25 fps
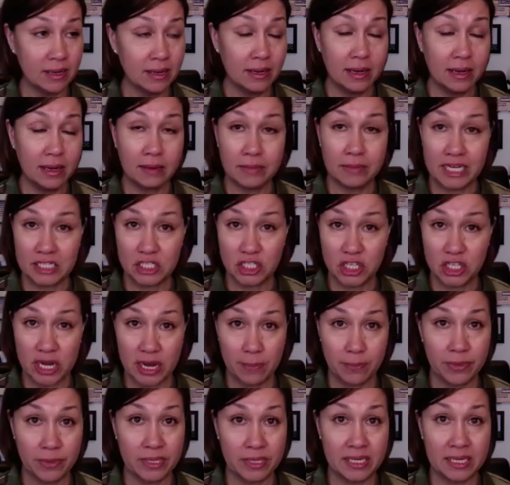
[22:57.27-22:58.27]
I'm like,
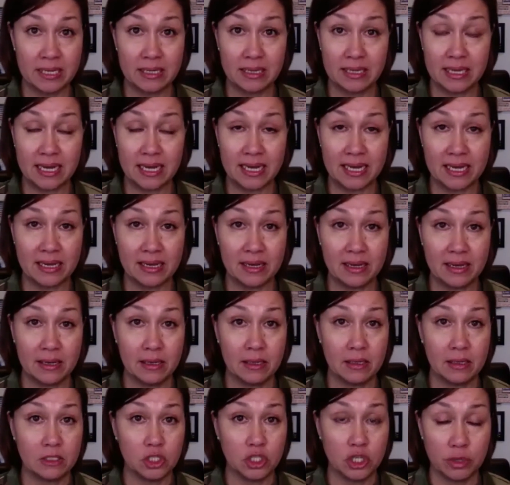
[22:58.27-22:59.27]
chaplain, like
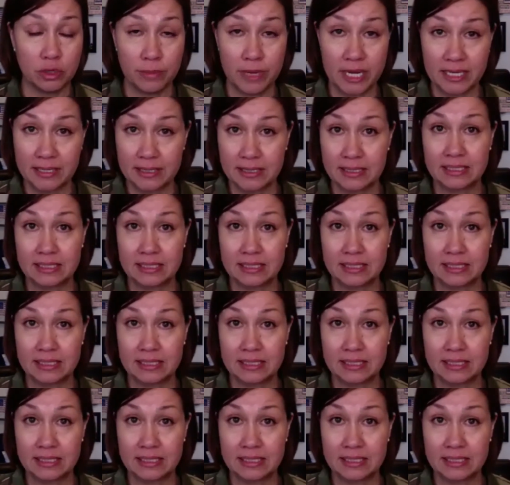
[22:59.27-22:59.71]
Joe Bass